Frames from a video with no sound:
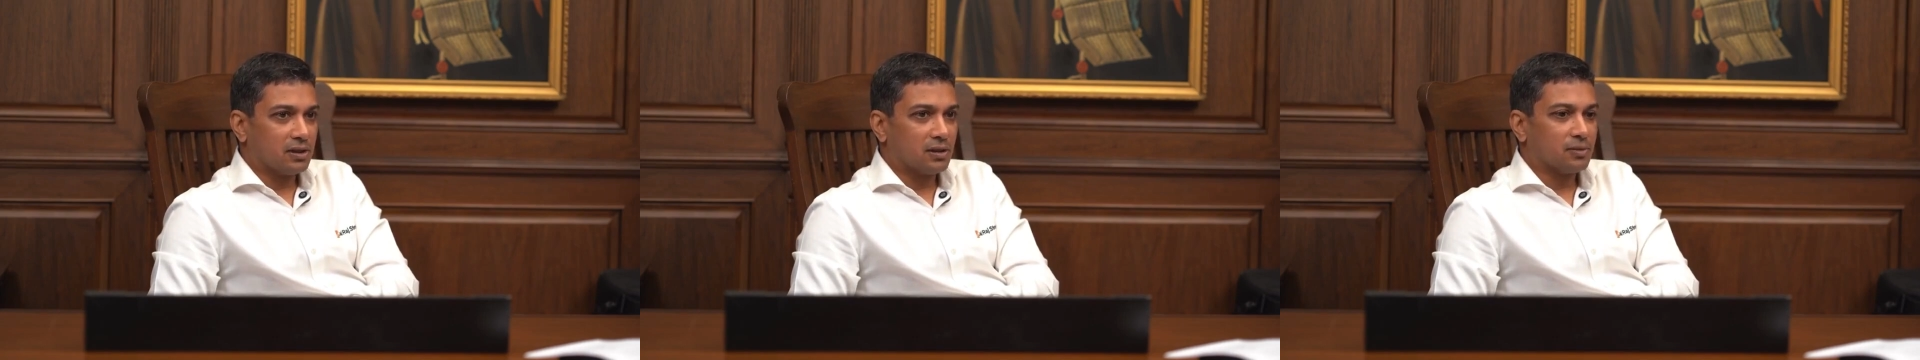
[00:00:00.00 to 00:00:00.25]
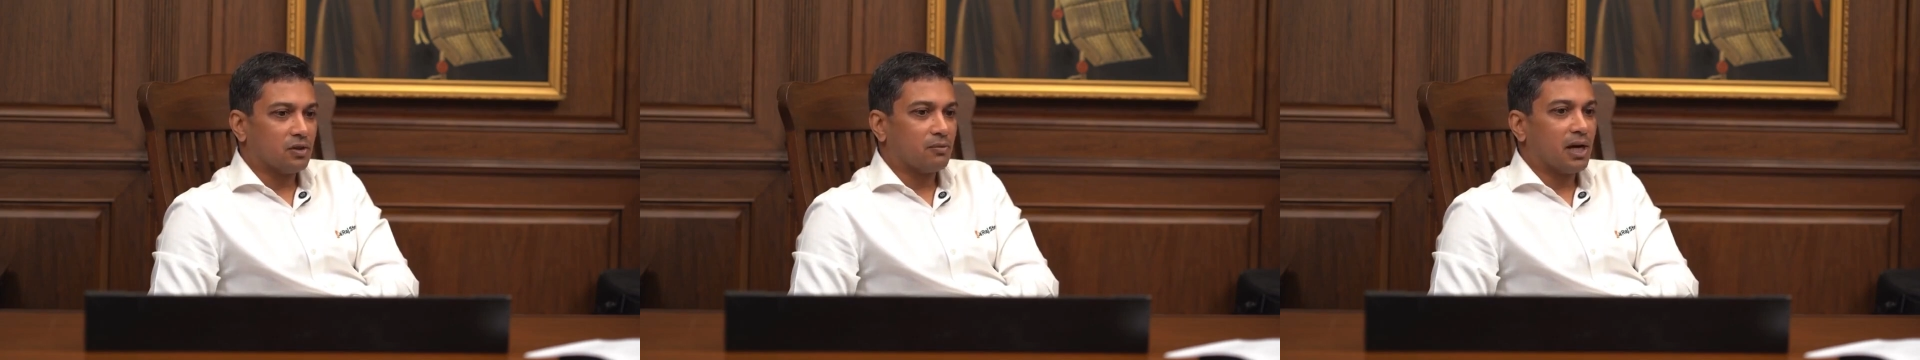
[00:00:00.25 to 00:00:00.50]

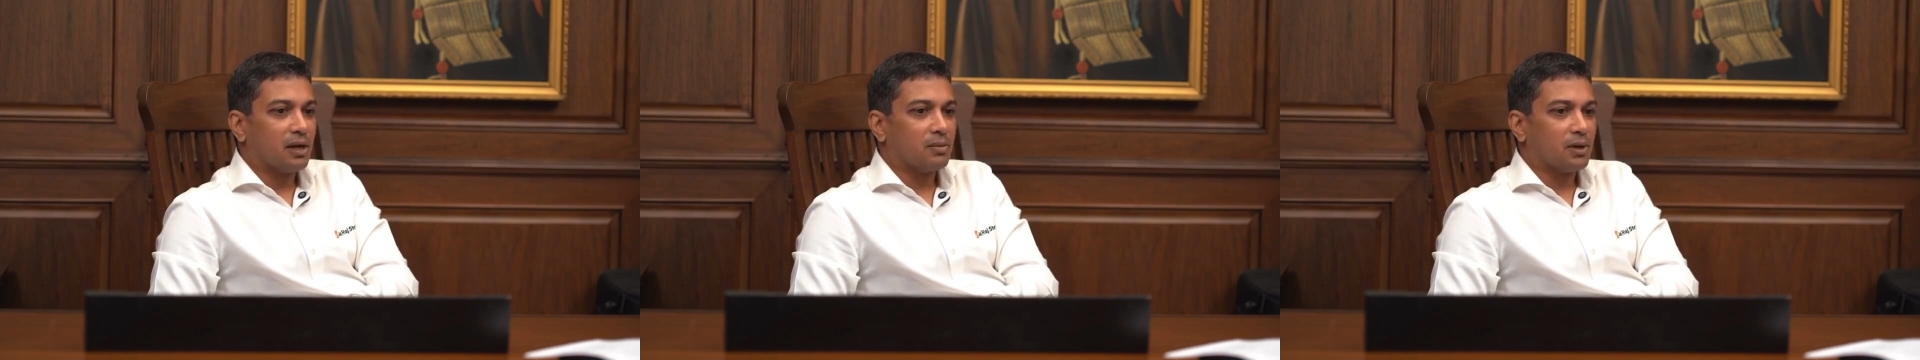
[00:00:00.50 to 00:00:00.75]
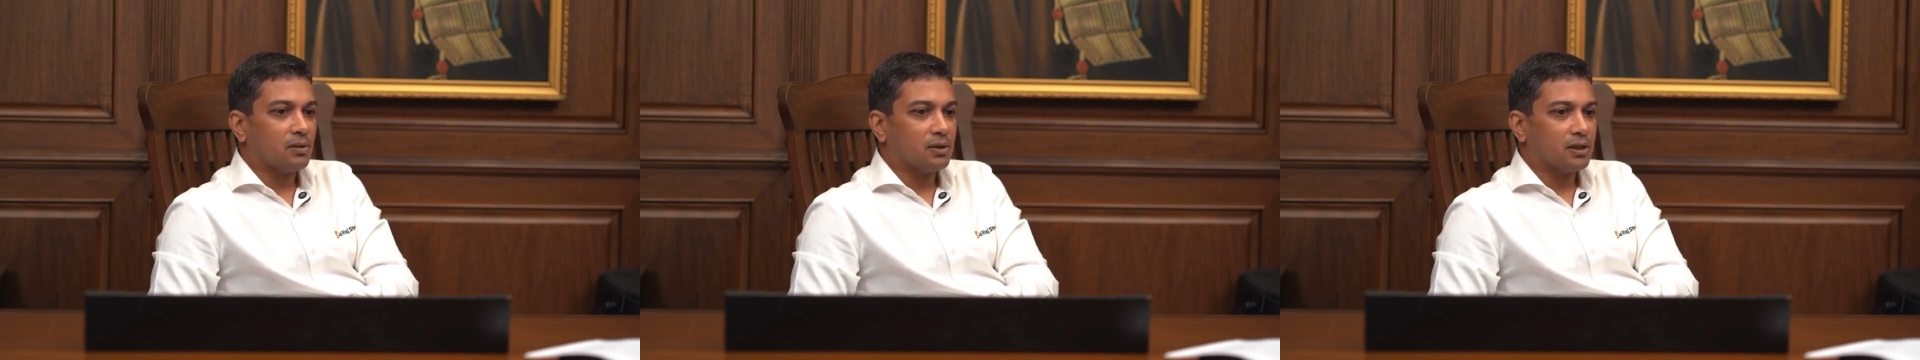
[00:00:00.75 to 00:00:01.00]
terms of
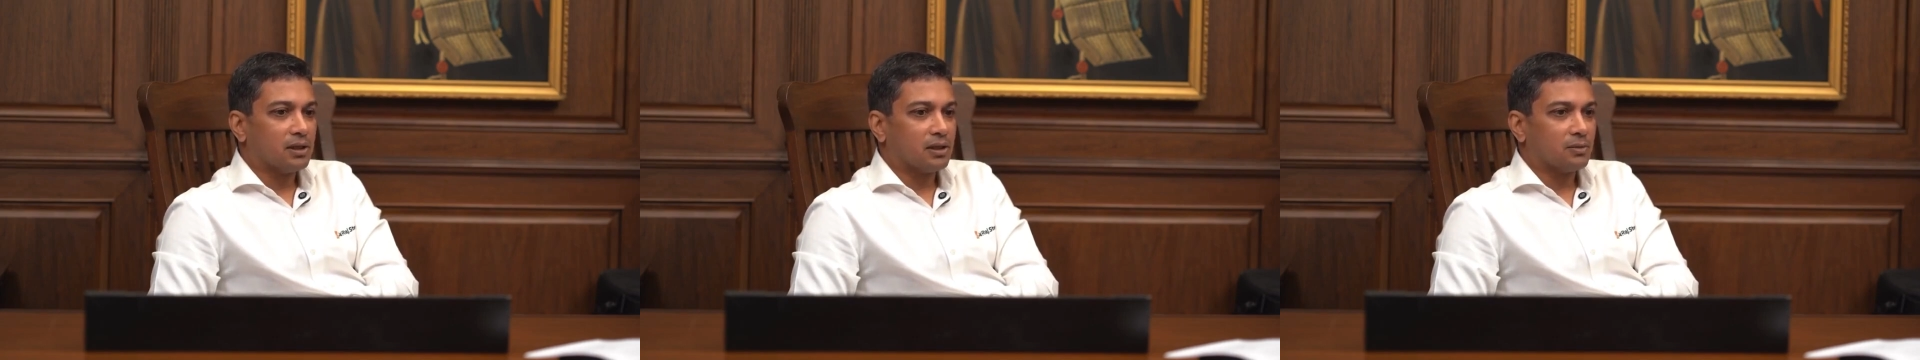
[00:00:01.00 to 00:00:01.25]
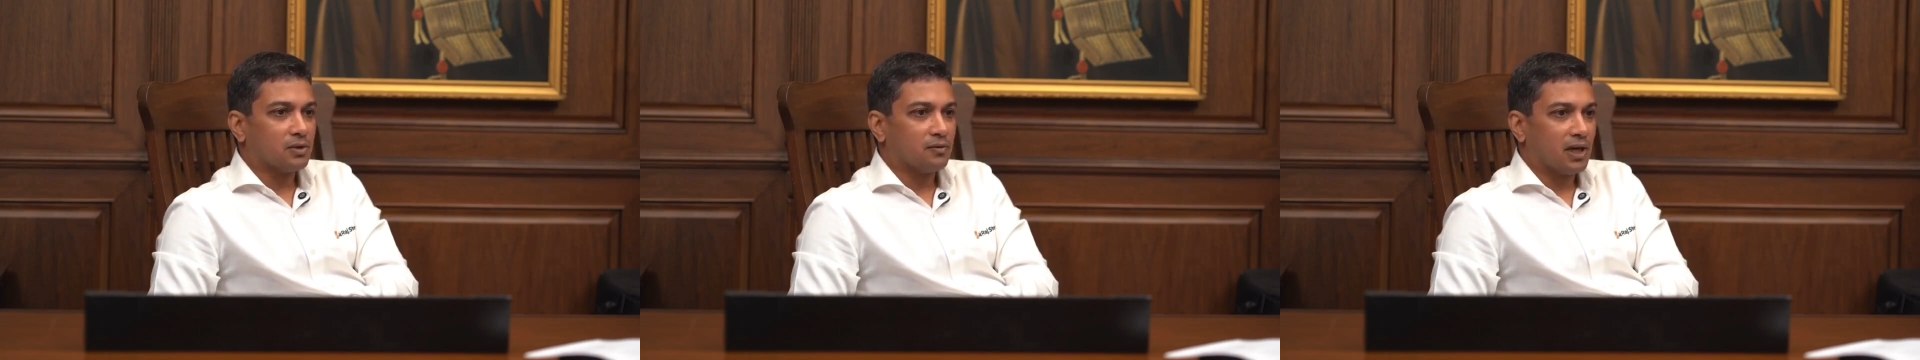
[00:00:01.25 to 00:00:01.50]
manpower, in
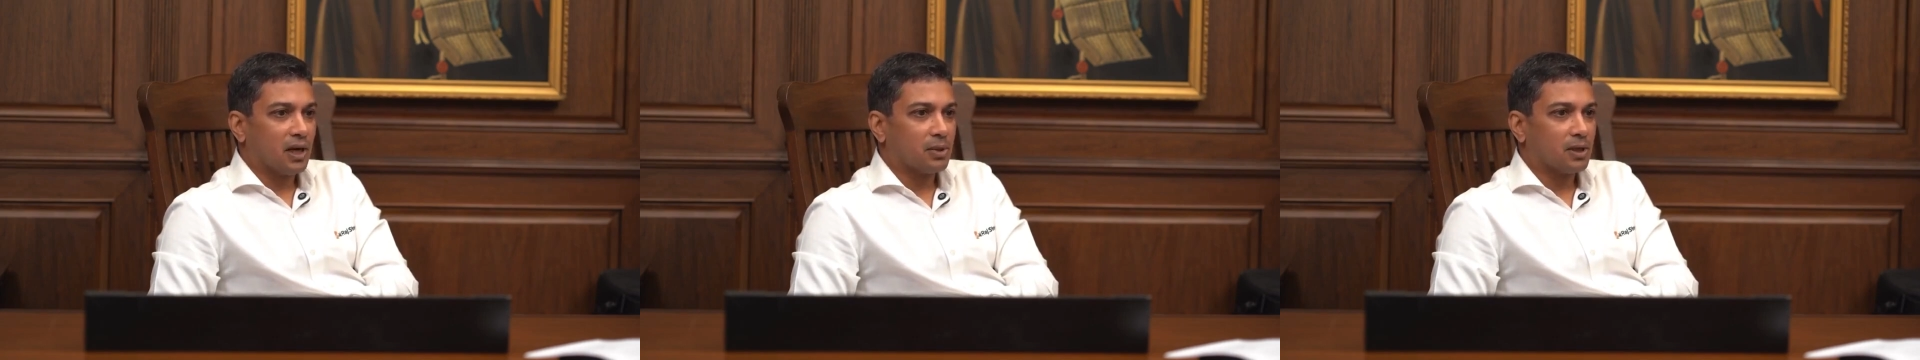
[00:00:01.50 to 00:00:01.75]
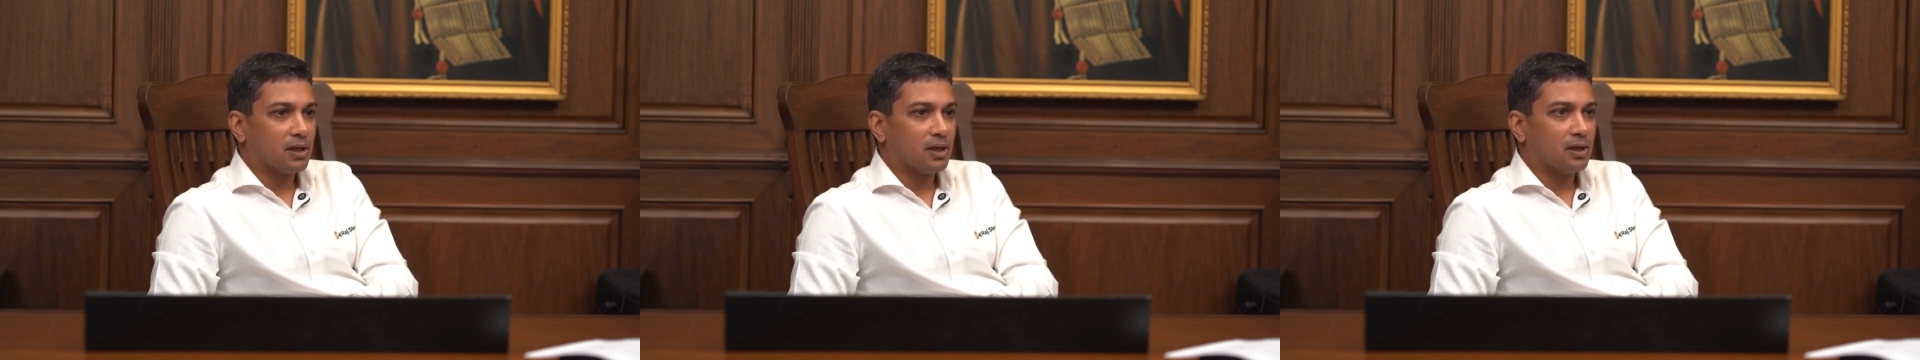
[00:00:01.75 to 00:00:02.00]
terms of
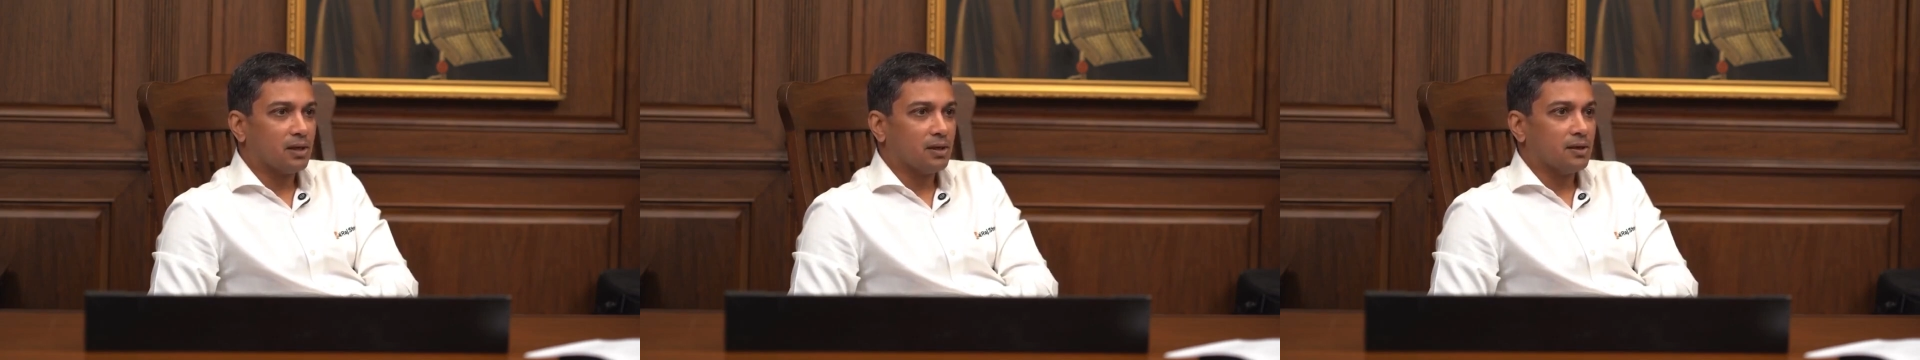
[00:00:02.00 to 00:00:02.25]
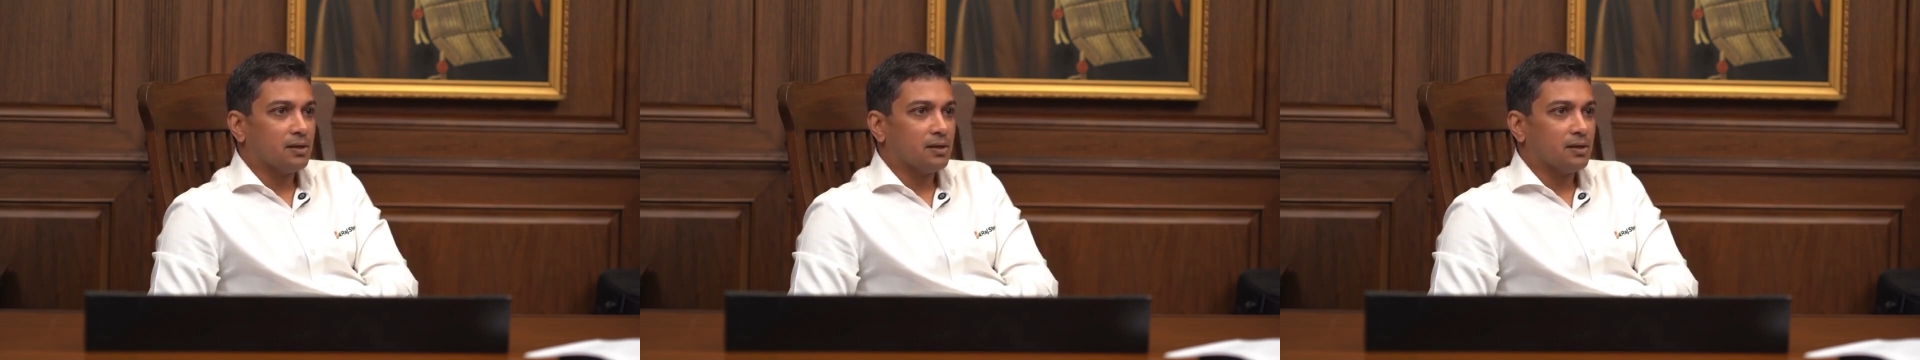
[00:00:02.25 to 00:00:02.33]
capital,